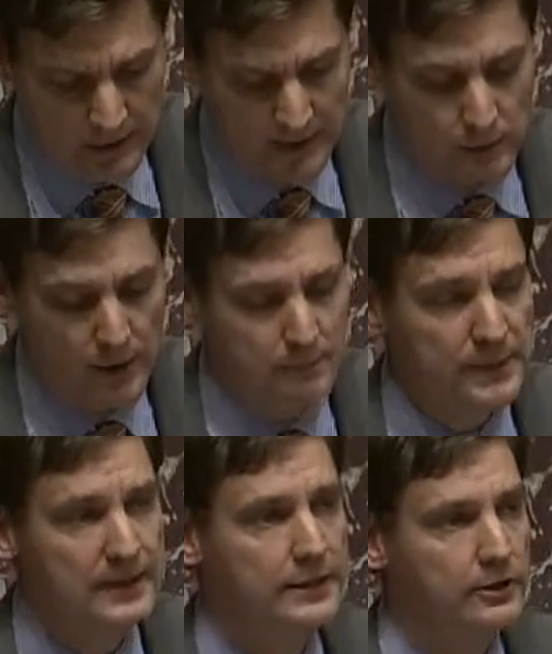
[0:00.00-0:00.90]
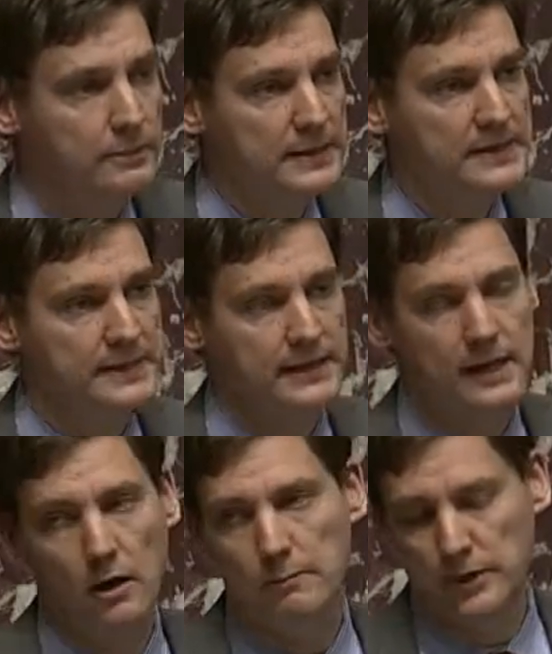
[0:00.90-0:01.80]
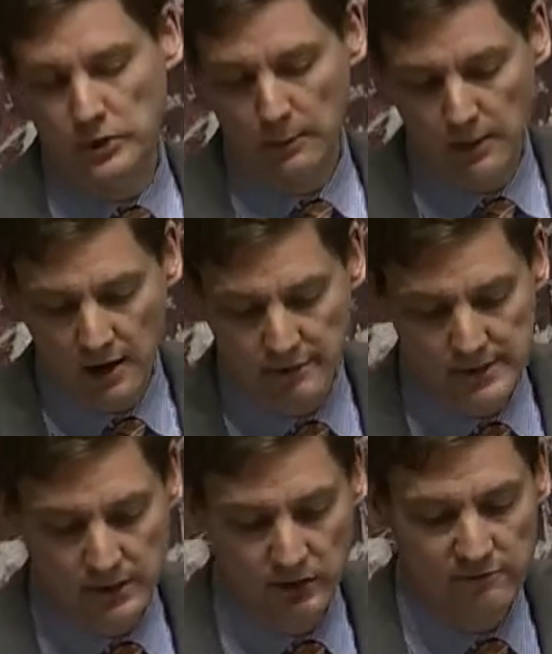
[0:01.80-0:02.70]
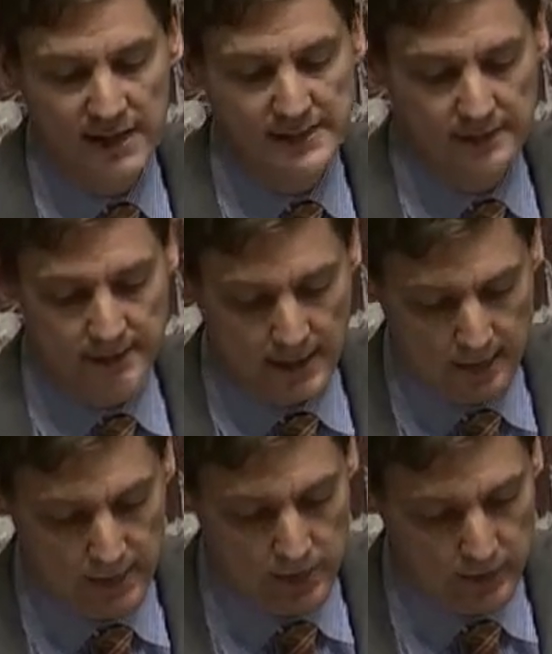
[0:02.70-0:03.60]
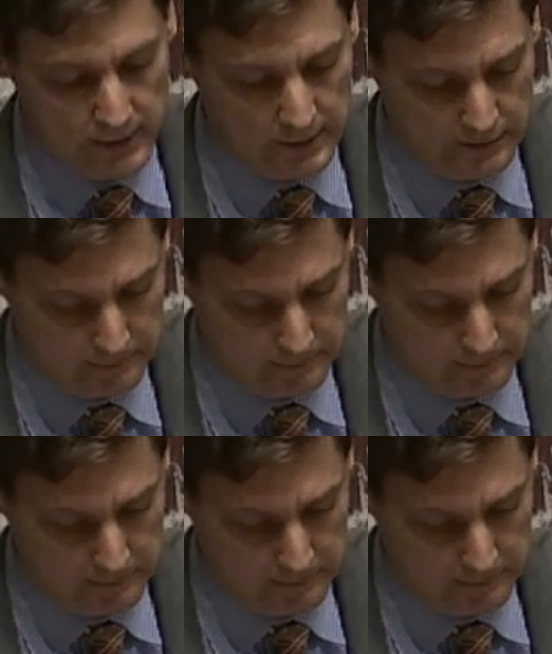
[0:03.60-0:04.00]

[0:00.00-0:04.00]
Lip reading: They want to be here in BC to help build our province, and they're investing the time to do it.